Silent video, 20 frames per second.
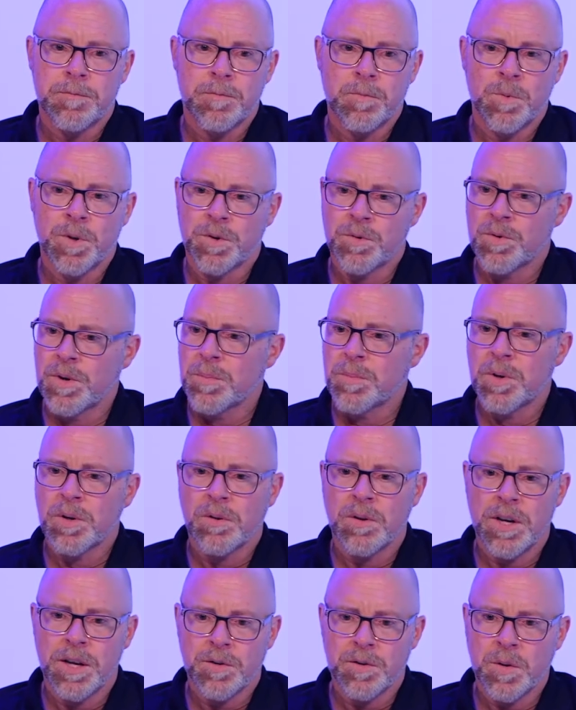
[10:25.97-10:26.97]
with grip and
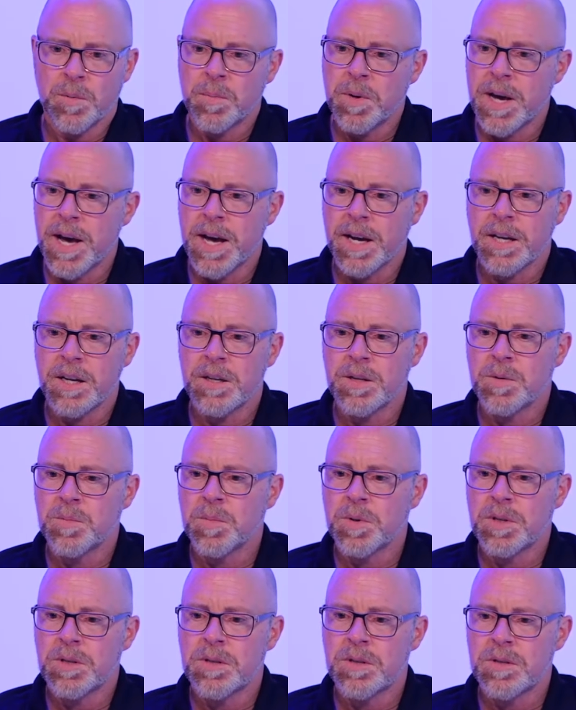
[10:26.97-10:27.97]
electric package,
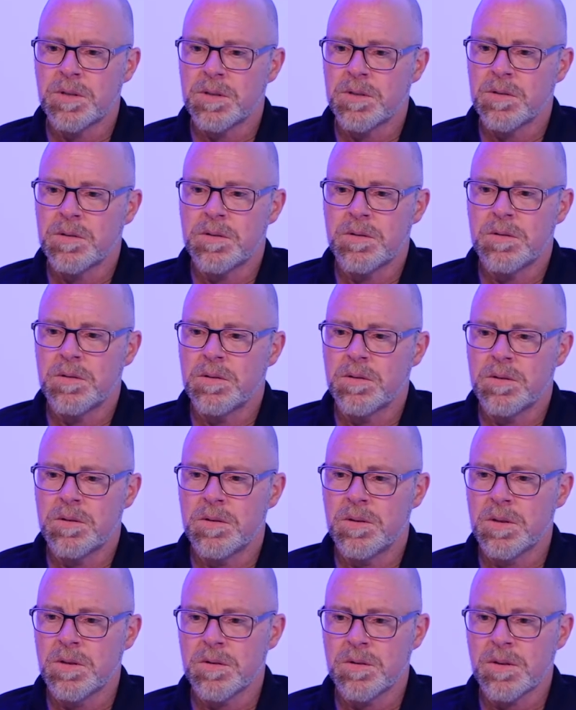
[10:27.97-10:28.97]
but
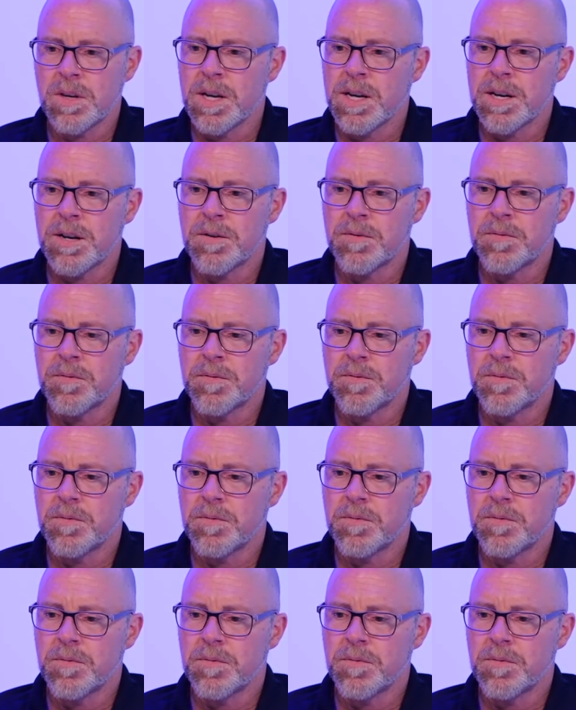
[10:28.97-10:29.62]
just kind of,